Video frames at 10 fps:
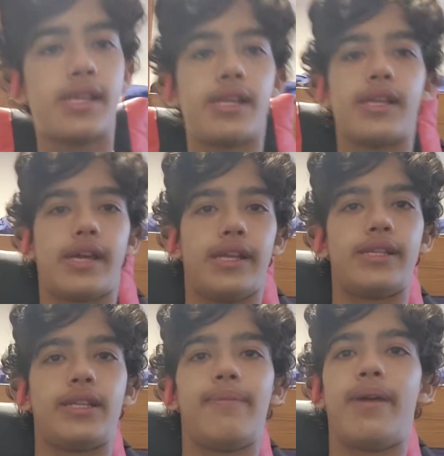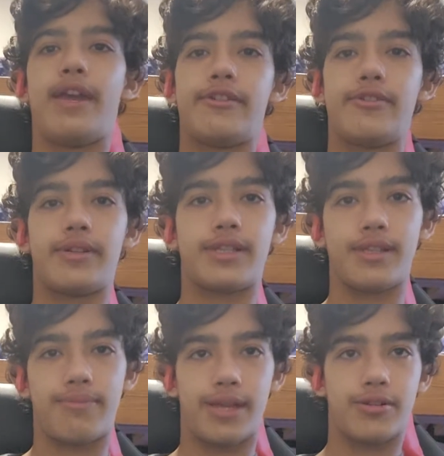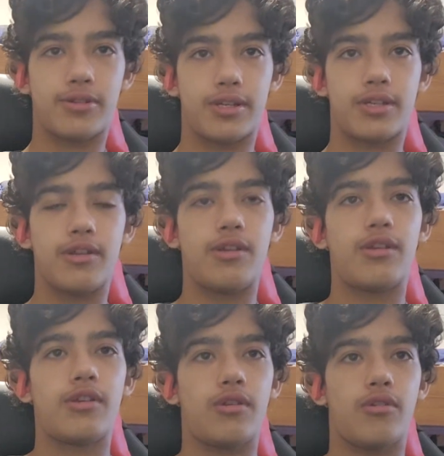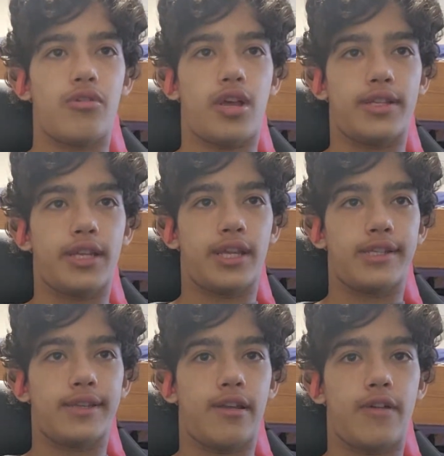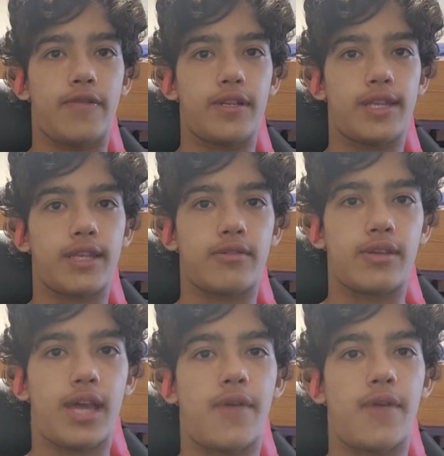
is against the Patriots. The Patriots lost against the Dolphins next week.